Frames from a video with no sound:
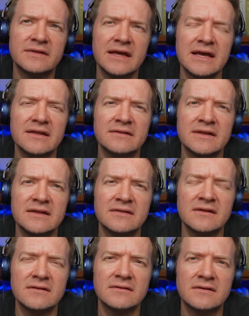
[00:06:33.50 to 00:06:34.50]

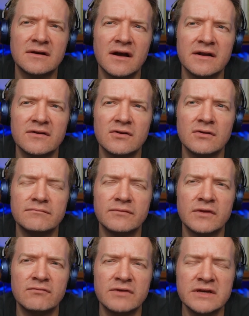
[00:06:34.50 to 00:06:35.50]
the kind of
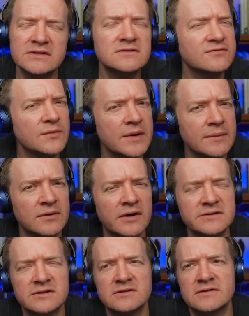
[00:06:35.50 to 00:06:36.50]
the reasons for people to
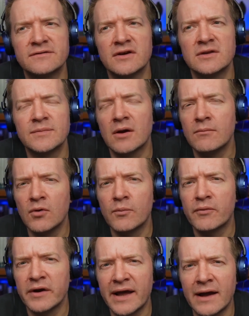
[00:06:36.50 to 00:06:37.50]
ask those have only become more
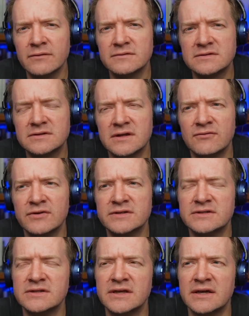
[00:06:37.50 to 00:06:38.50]
pronounced in
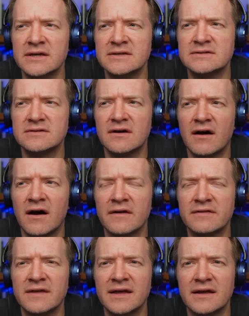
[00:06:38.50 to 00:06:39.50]
recent years. I
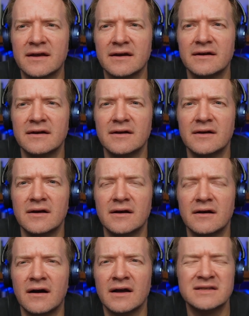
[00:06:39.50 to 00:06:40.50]
think,
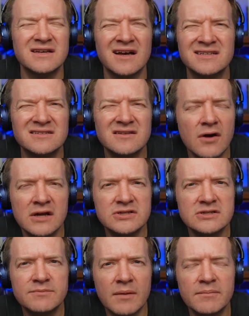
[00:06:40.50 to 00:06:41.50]
I don't know, I
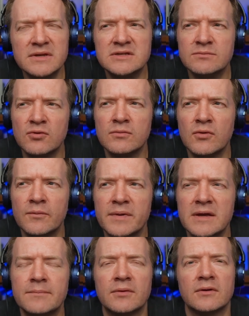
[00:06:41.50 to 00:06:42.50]
just bump into more and more
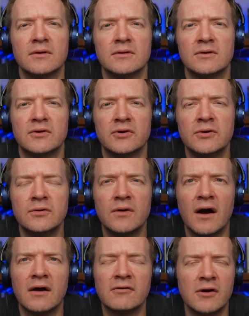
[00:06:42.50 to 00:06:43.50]
people who
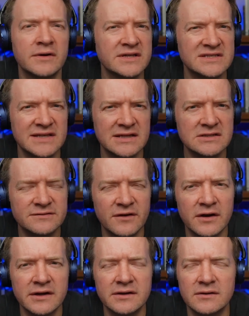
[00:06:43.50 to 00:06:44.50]
are growing
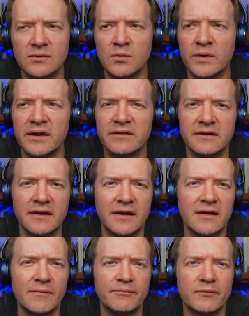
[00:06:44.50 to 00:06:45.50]
dissatisfied with
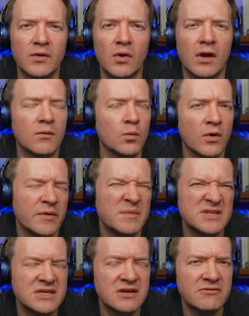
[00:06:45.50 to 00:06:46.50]
what the
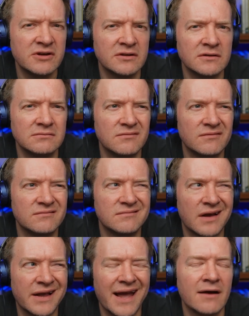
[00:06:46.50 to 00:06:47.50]
material
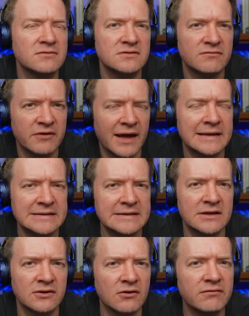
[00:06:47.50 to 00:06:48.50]
account of reality
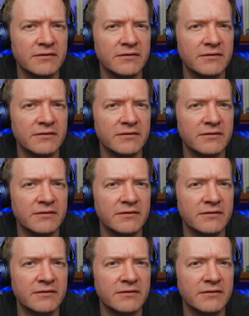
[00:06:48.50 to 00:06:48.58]
can offer.